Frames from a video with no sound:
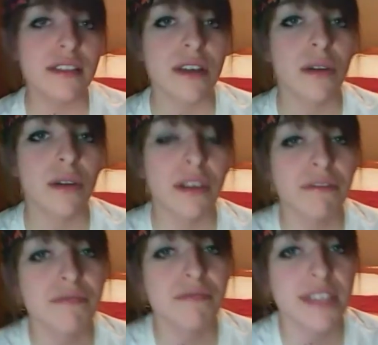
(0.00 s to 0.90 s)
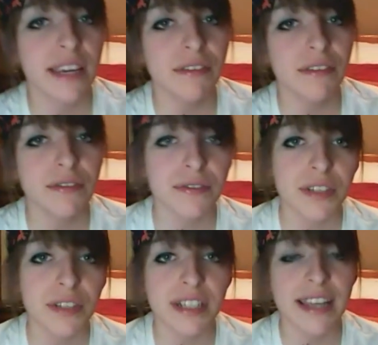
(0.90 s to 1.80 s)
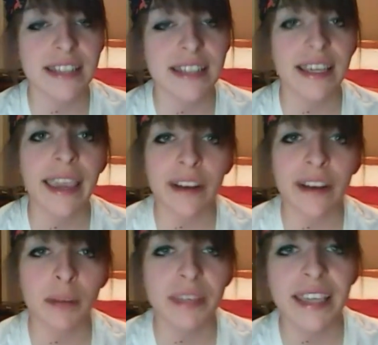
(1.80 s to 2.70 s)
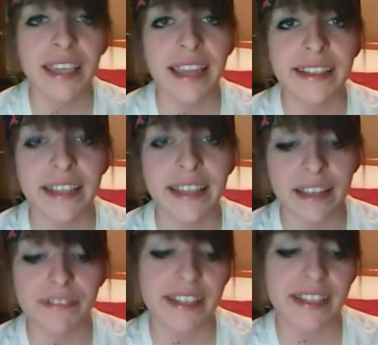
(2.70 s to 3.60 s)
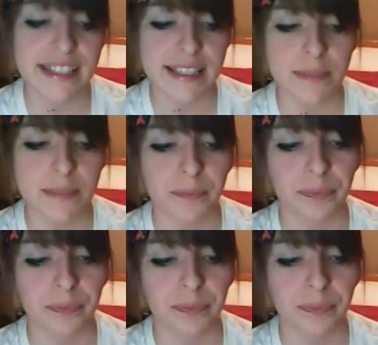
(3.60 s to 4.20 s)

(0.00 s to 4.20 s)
so they're safe for detecting ARPKD in fetuses.